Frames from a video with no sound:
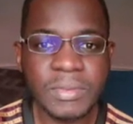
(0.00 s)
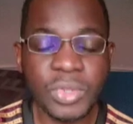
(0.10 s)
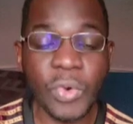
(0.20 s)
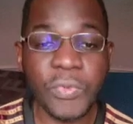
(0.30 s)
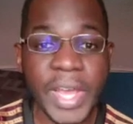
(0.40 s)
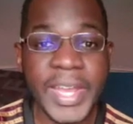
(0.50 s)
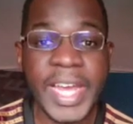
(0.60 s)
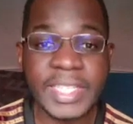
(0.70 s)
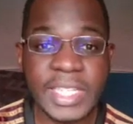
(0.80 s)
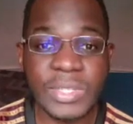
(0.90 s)
your
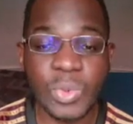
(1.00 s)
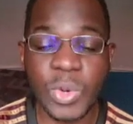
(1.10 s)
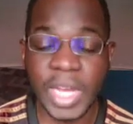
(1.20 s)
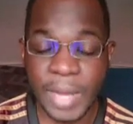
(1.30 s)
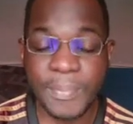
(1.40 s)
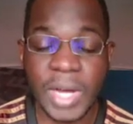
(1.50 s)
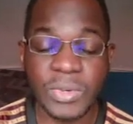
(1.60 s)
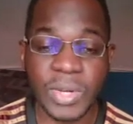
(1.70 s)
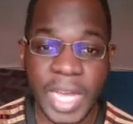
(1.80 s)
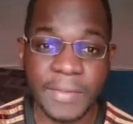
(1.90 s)
finances will come back
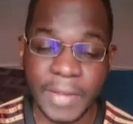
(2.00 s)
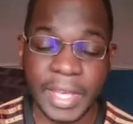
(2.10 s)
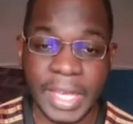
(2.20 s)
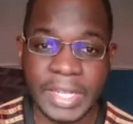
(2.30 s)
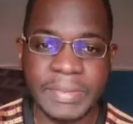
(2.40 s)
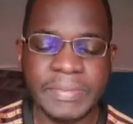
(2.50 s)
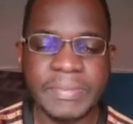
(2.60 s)
to life again.